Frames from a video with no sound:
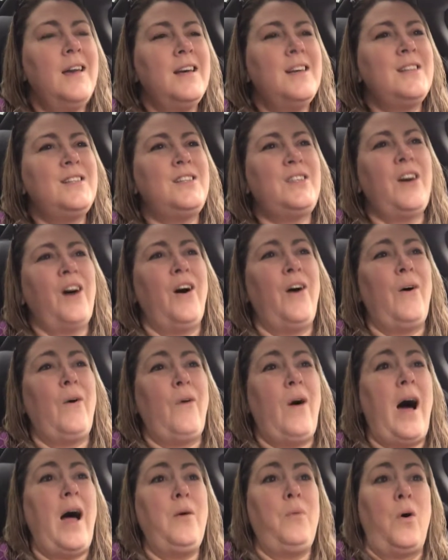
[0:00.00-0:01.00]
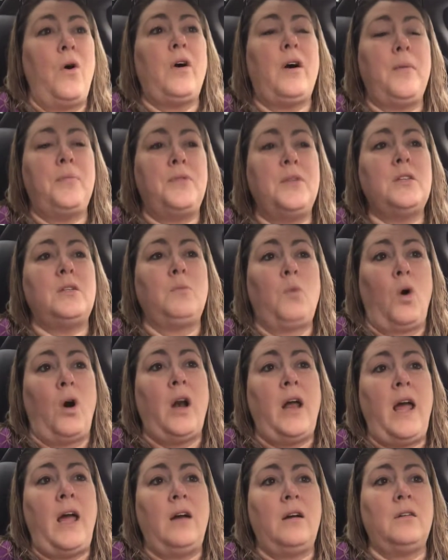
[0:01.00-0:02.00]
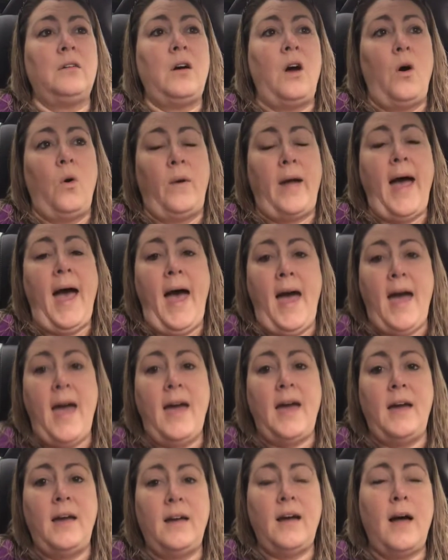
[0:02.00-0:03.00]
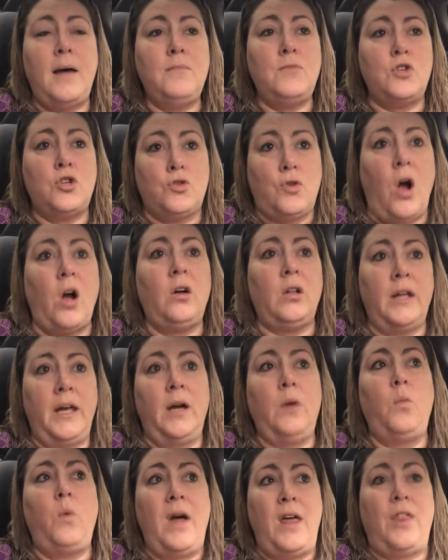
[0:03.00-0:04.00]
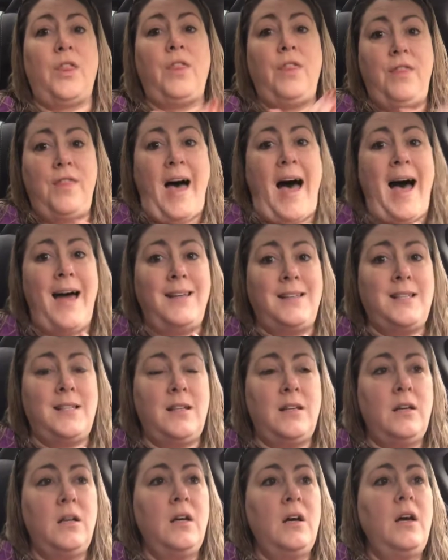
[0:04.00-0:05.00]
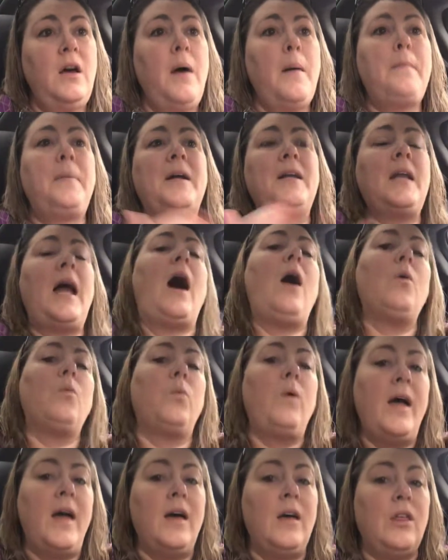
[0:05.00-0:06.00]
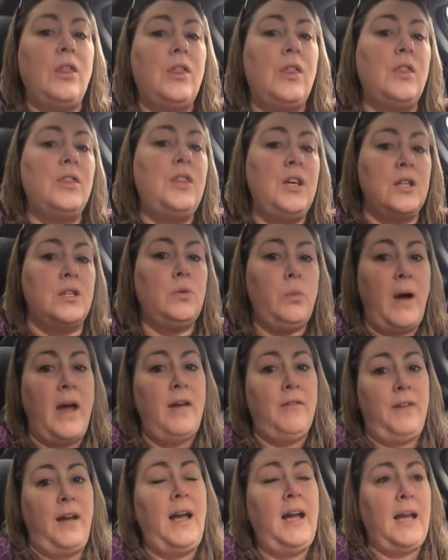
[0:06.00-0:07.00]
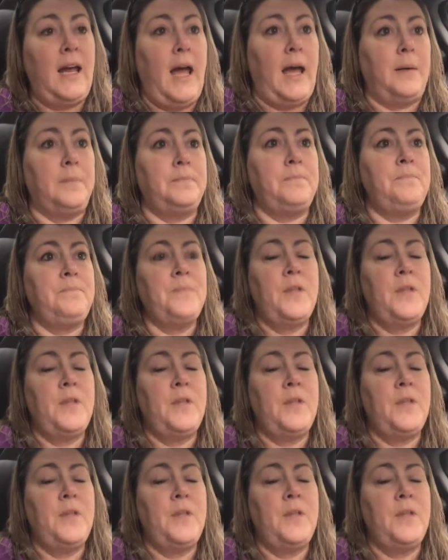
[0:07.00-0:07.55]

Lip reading: So I woke up this morning okay. I'm struggling with that, but not with this way of eating.